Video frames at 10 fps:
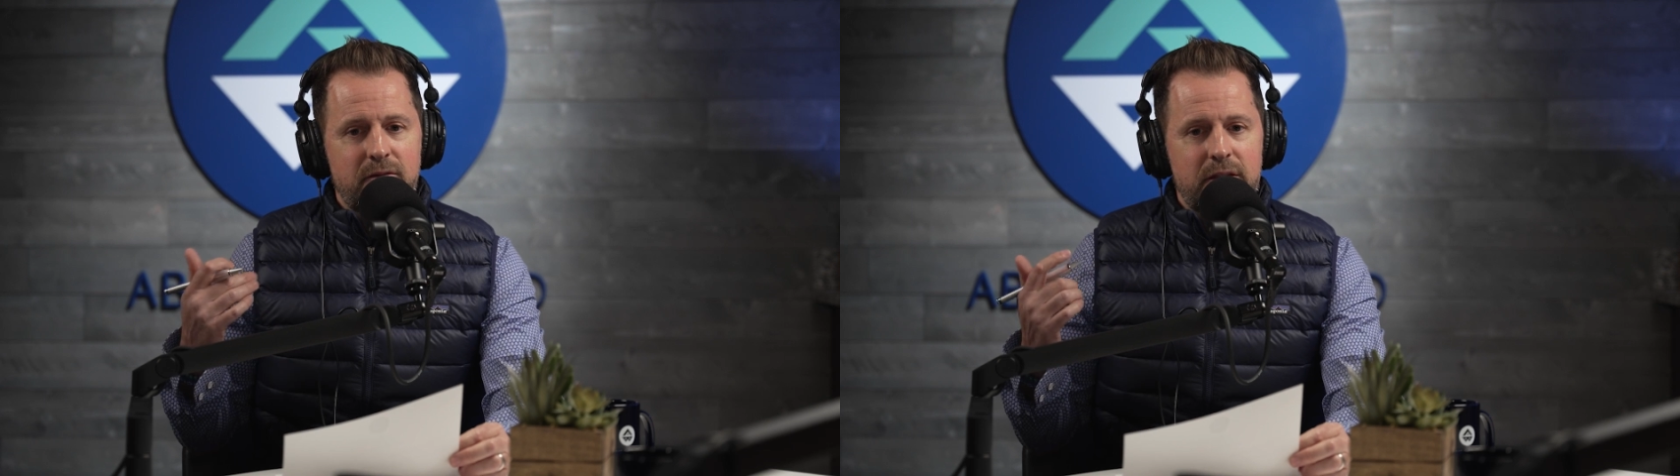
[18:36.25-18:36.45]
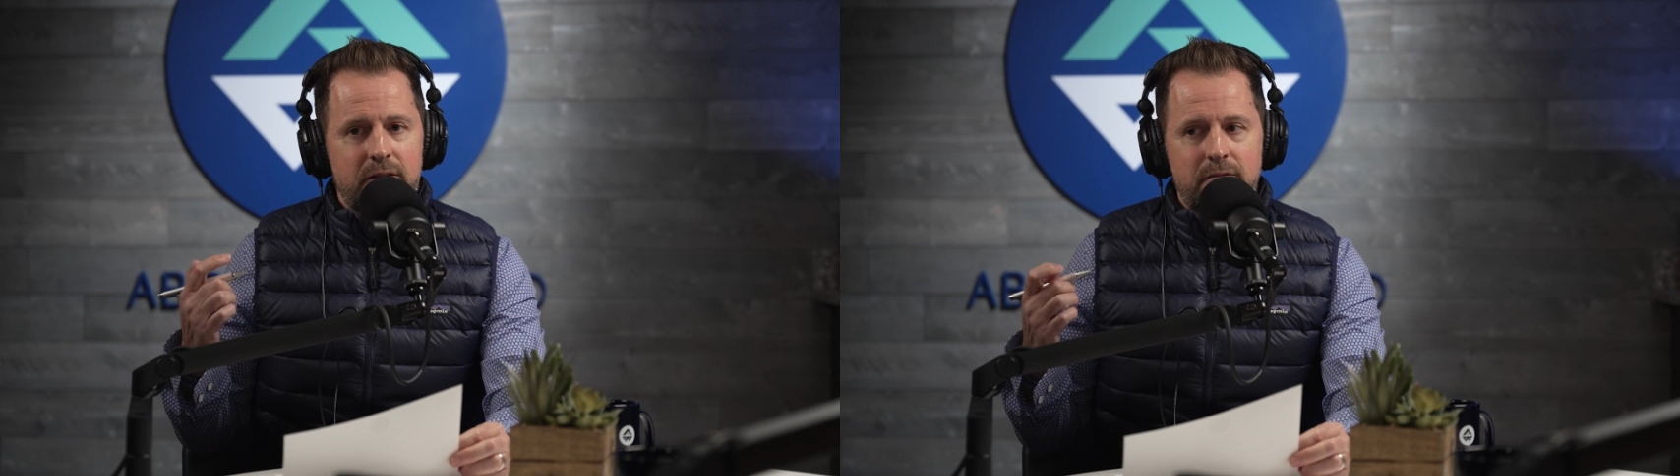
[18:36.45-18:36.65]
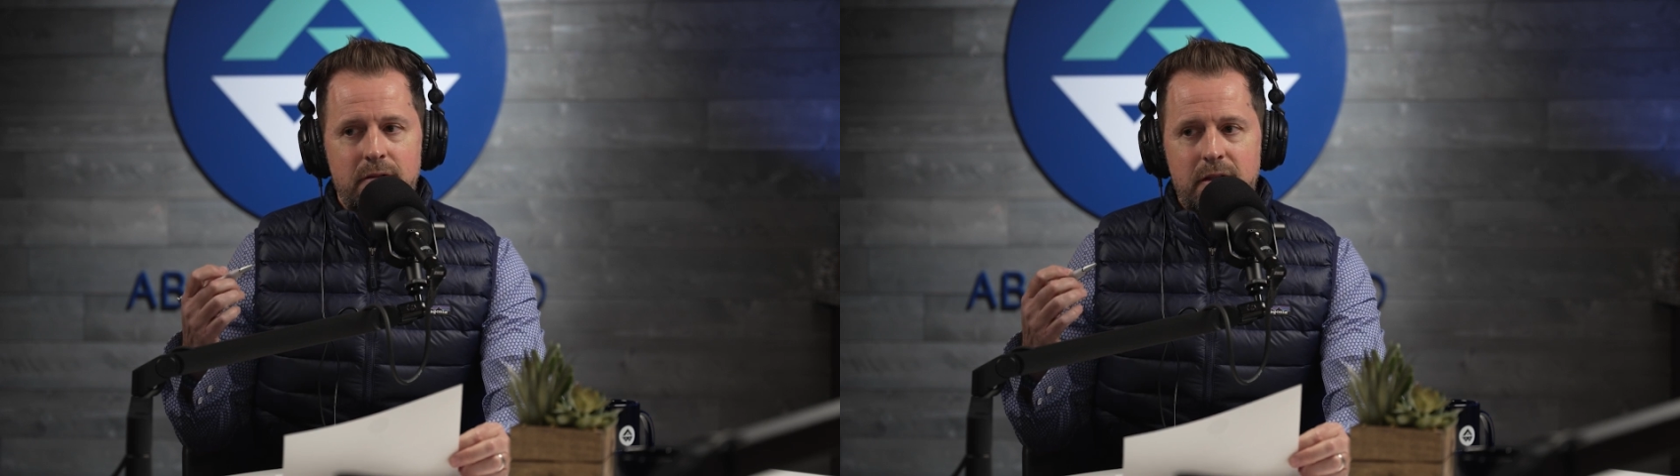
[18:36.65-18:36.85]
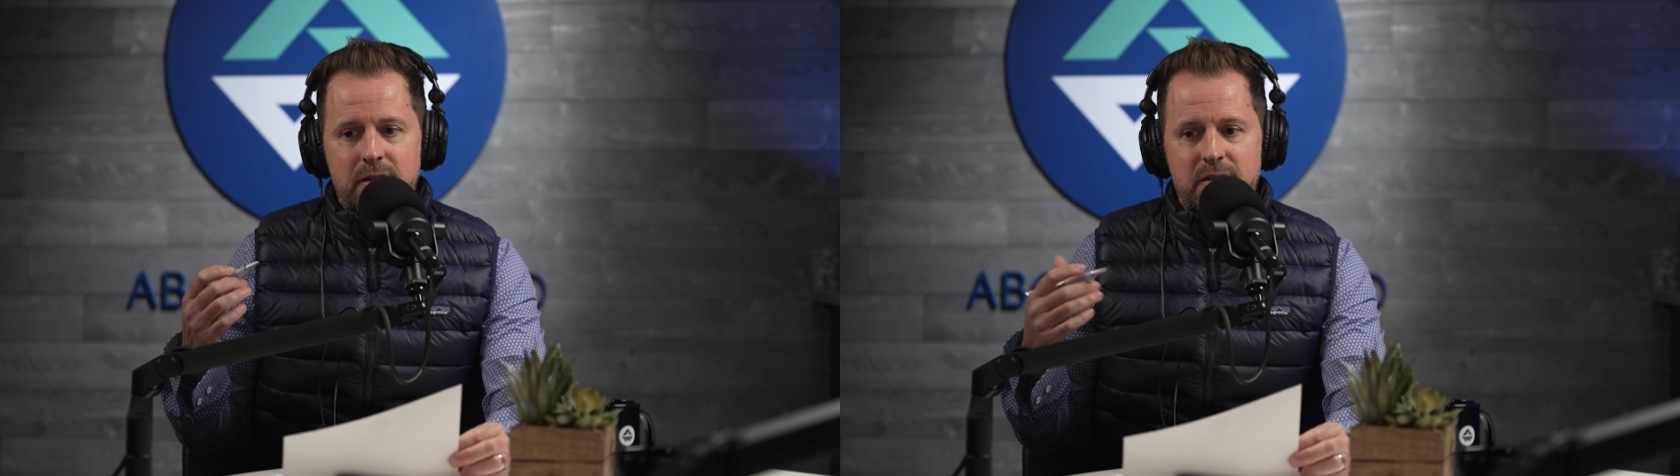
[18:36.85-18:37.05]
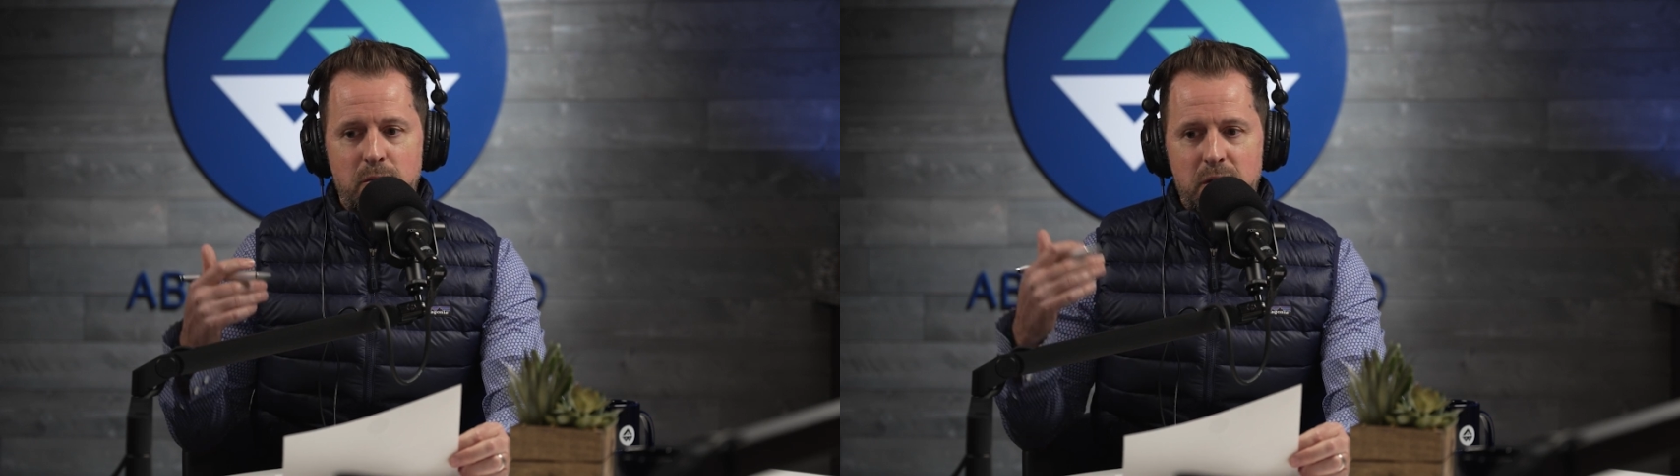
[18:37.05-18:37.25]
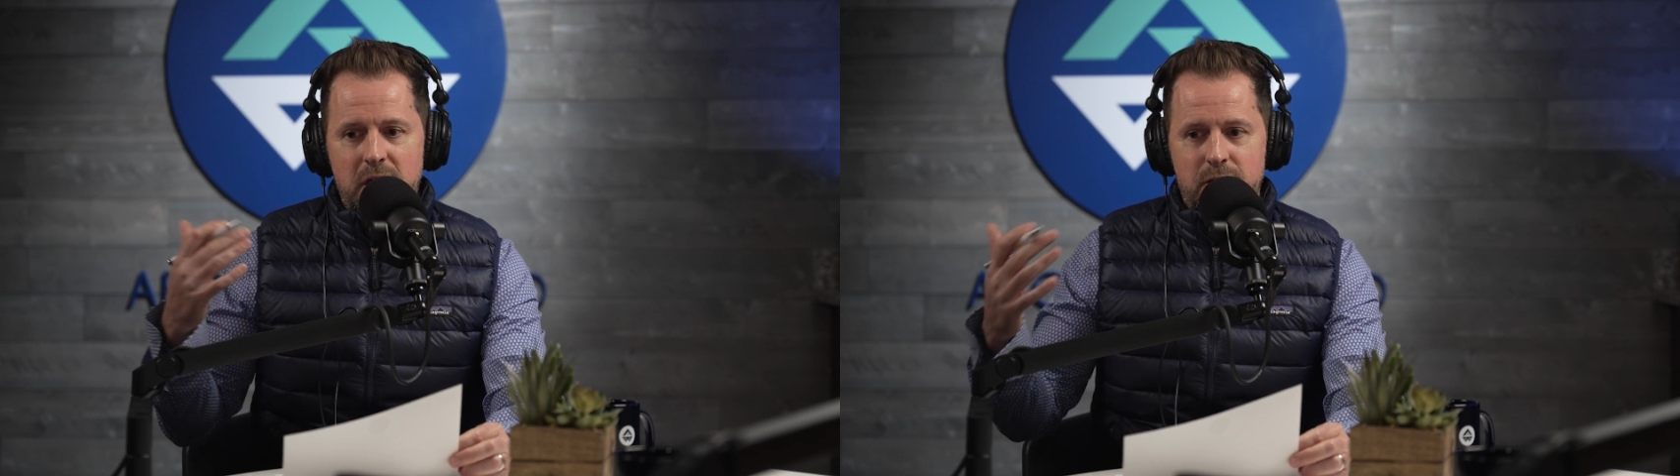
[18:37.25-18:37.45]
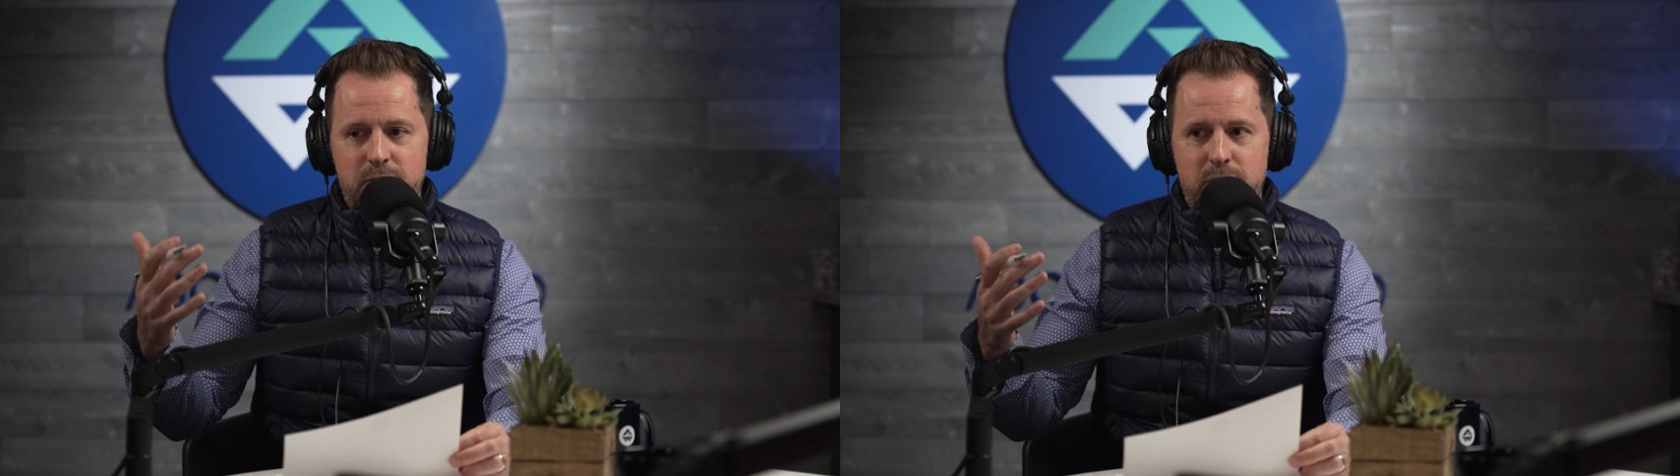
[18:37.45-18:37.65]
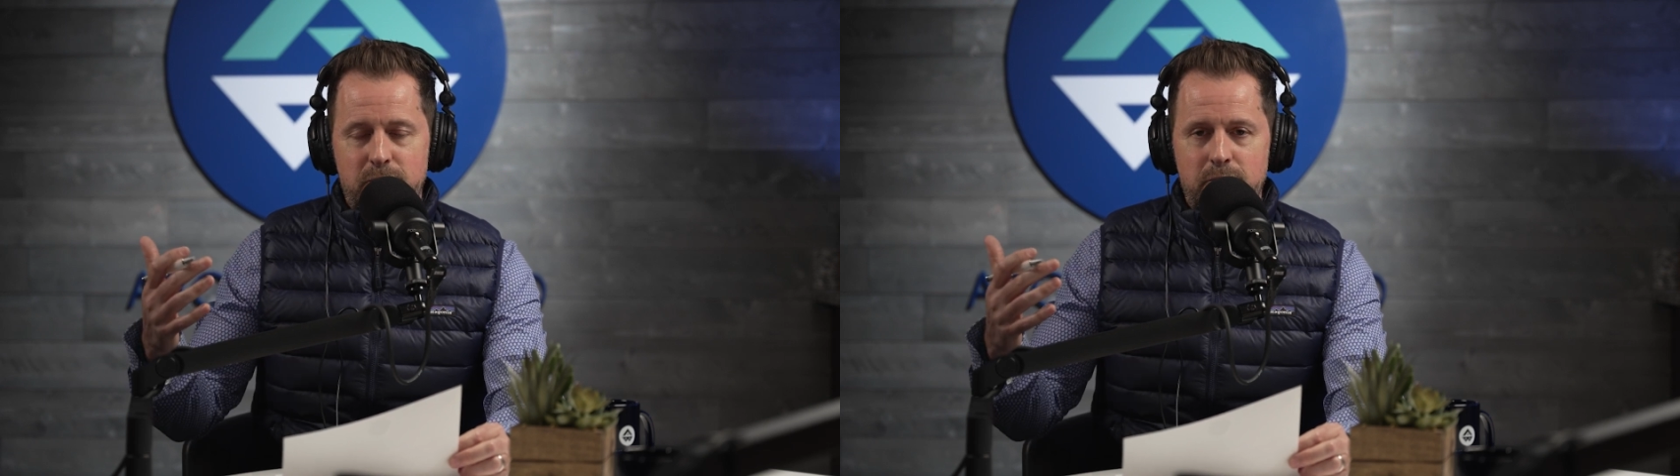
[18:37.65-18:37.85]
and so many
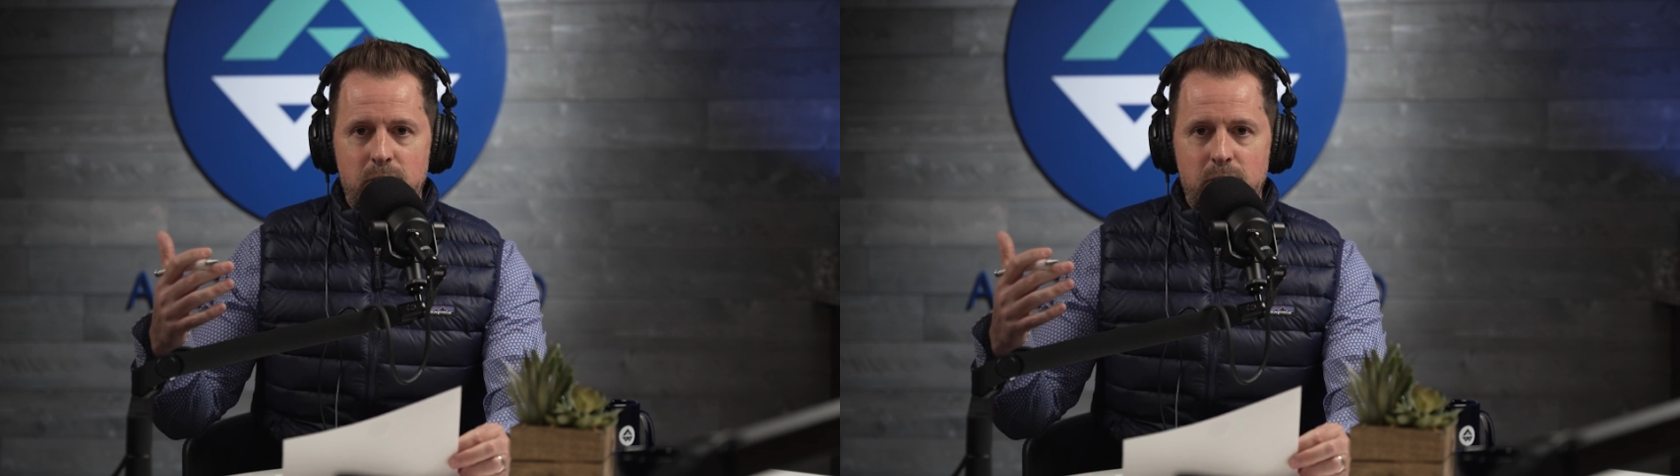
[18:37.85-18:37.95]
other